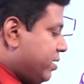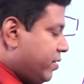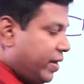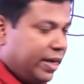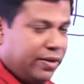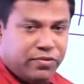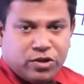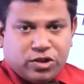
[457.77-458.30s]

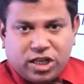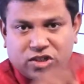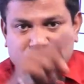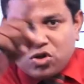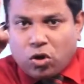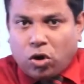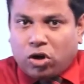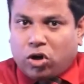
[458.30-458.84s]
right? If you just
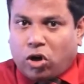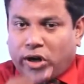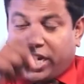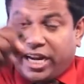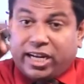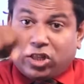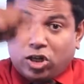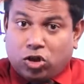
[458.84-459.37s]

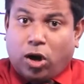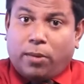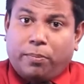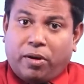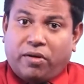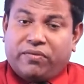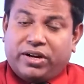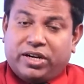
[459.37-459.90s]
rotate the top
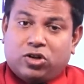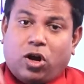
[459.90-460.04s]
of it,